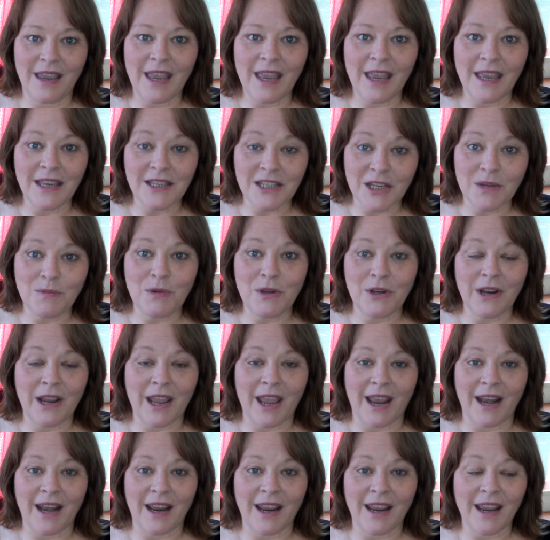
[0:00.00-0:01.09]
is
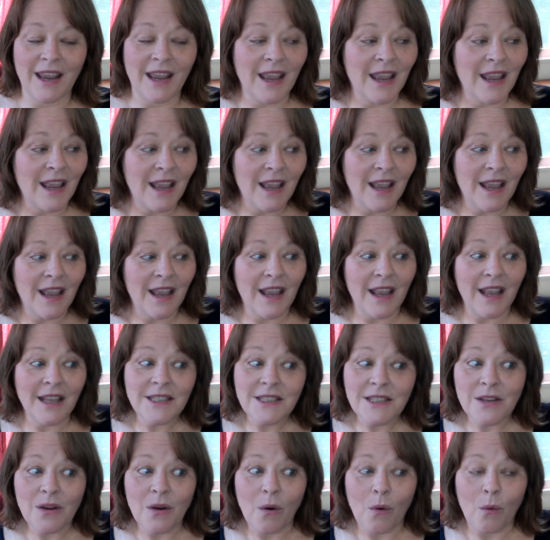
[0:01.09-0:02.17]
communicating,
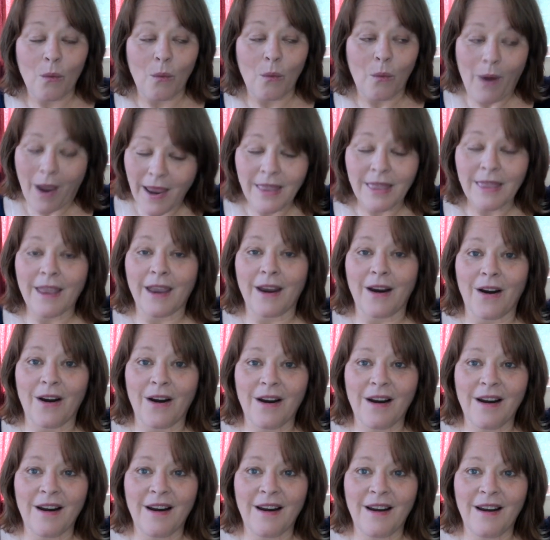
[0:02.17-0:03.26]
it's right
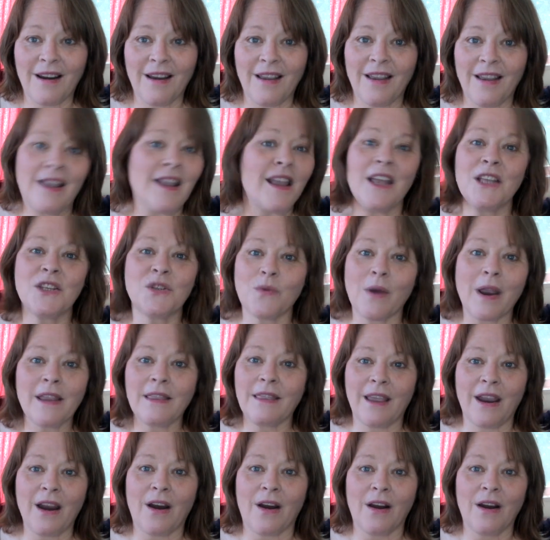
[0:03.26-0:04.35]
there. It's right
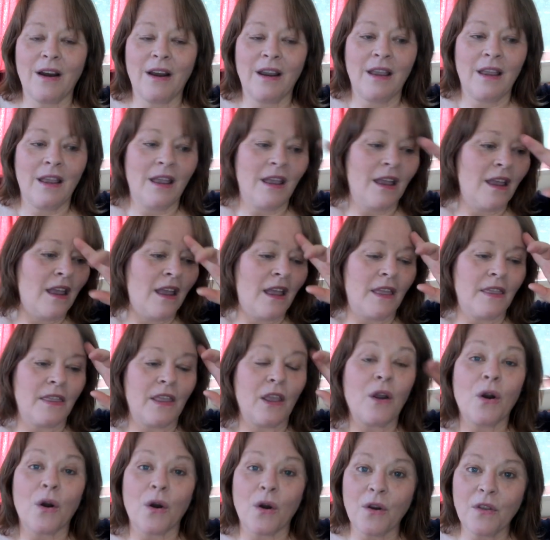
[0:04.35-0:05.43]
there.
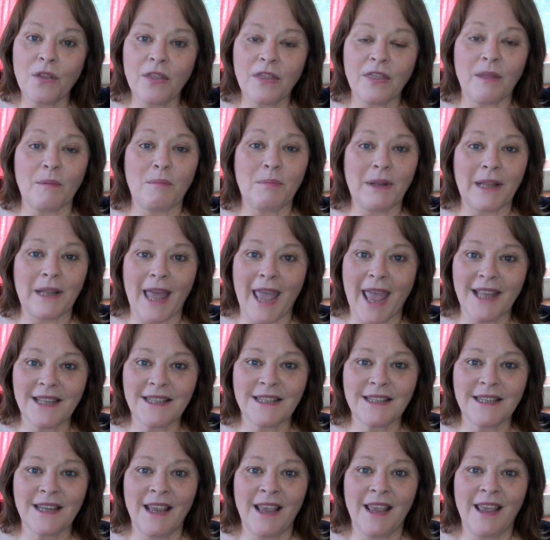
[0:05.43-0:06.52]
The earth, the plants,